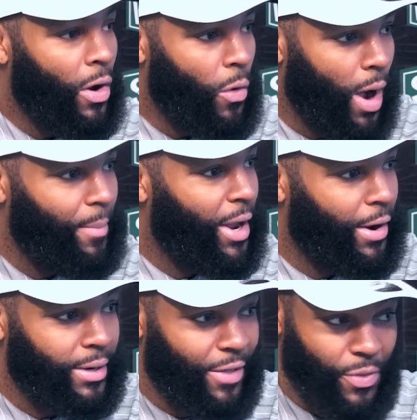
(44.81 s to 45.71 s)
who I'm
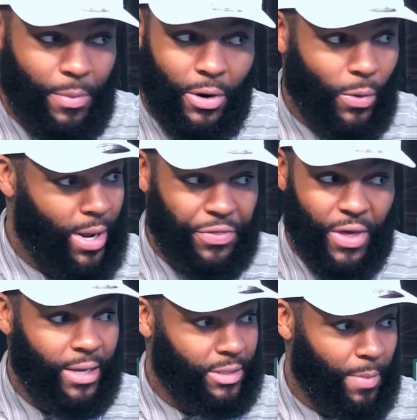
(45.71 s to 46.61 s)
hearing nothing but great
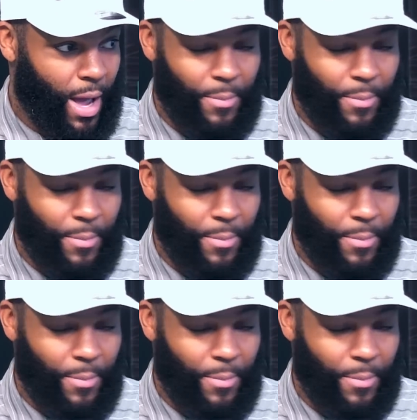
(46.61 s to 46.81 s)
things about.